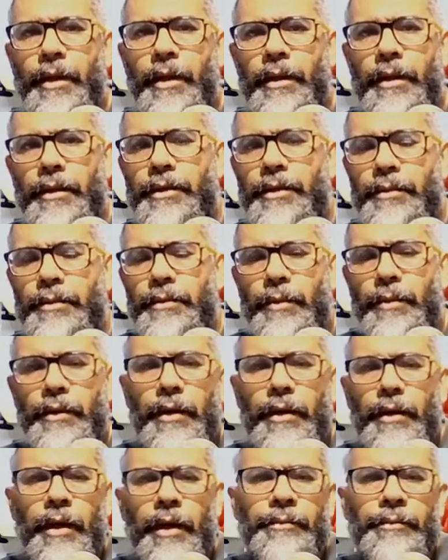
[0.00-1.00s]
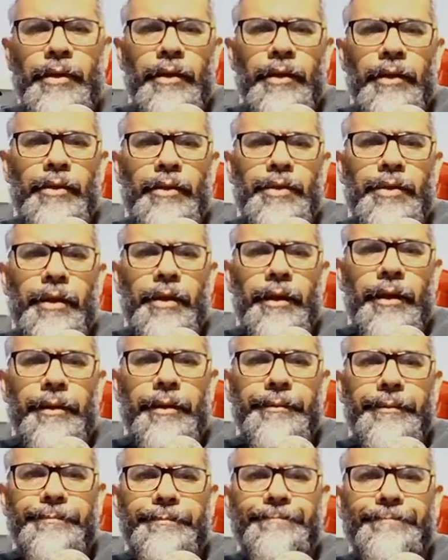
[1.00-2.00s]
this is what I'm trying to say.
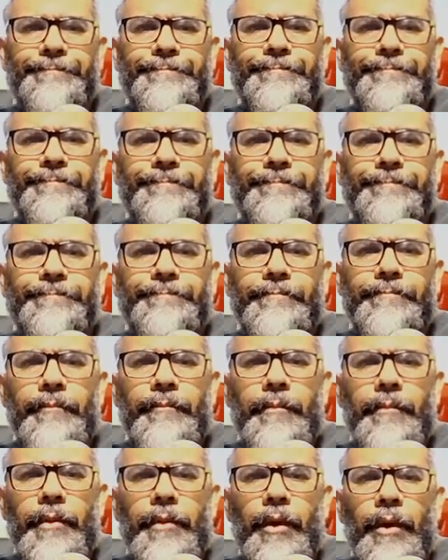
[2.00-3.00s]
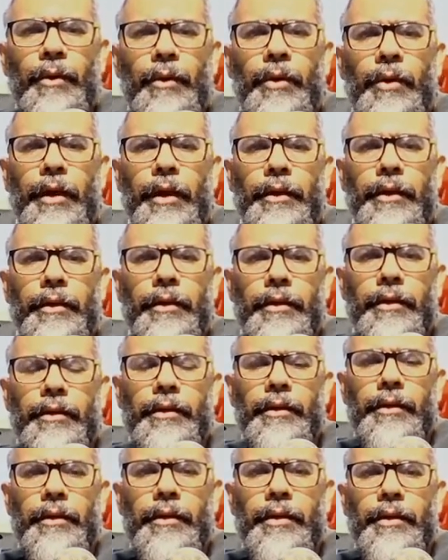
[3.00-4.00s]
All right.
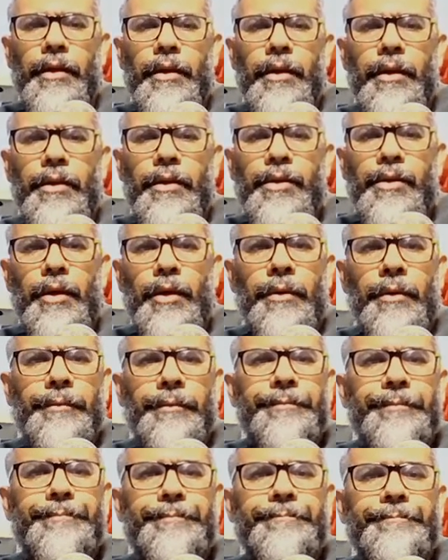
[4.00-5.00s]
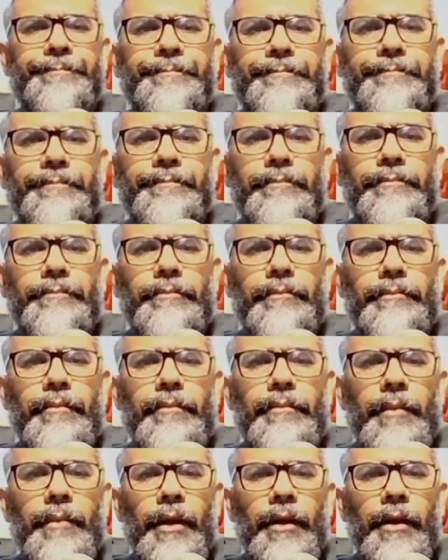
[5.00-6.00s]
So
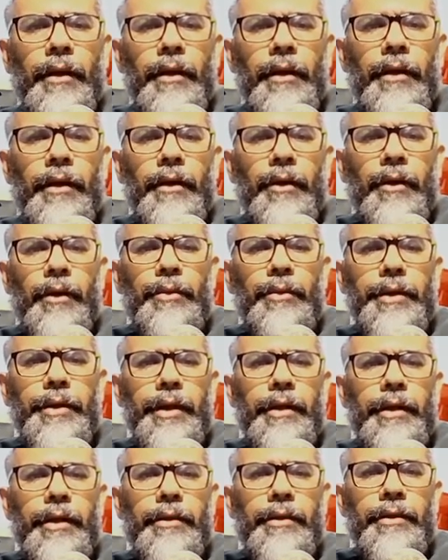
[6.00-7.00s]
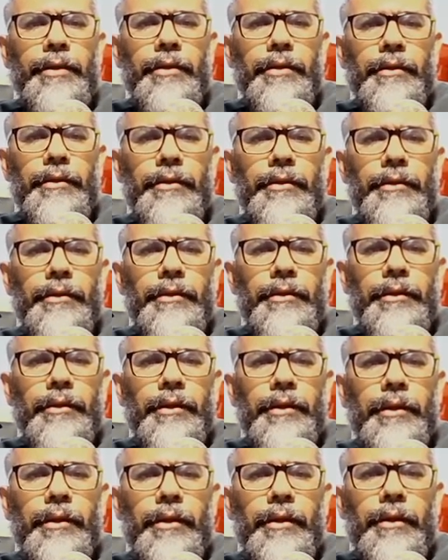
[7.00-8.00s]
over here,
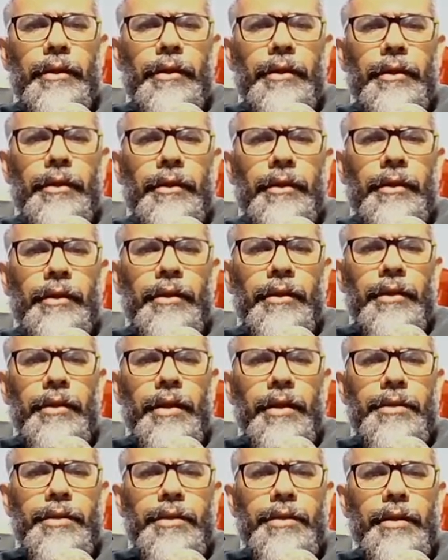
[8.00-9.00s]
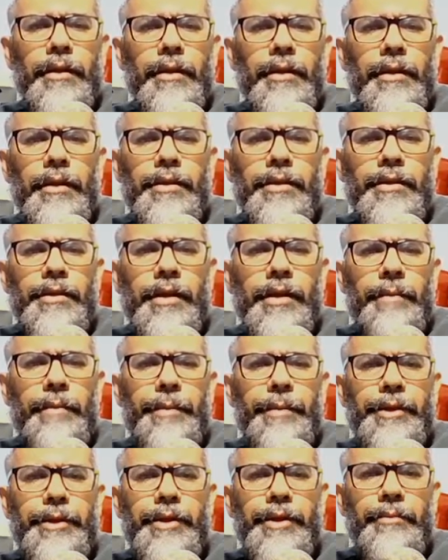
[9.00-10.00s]
it's the same
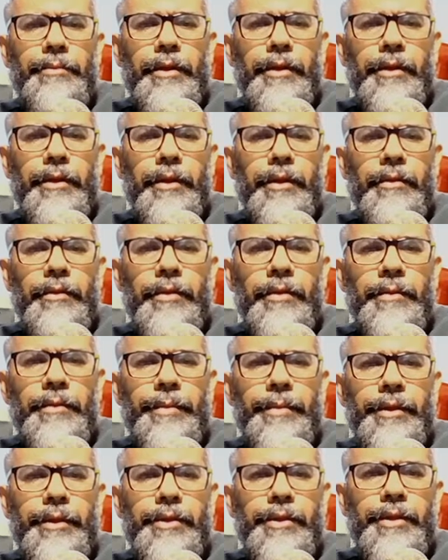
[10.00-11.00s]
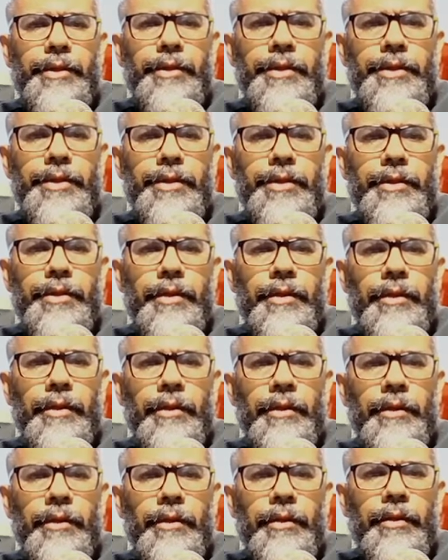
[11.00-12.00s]
picture, but the picture is just
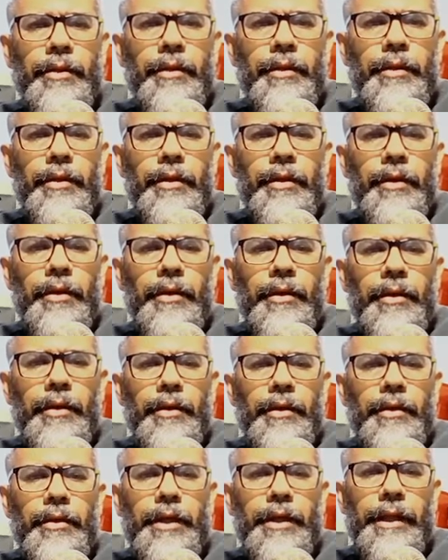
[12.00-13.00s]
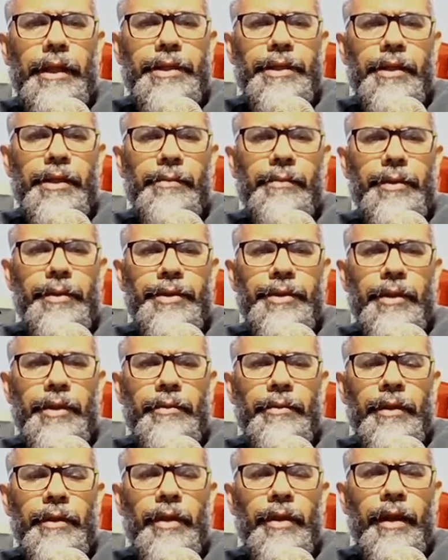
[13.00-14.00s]
the classical picture. I
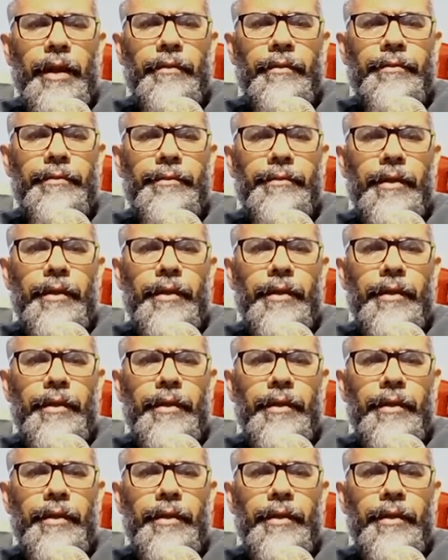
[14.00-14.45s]
mean, you have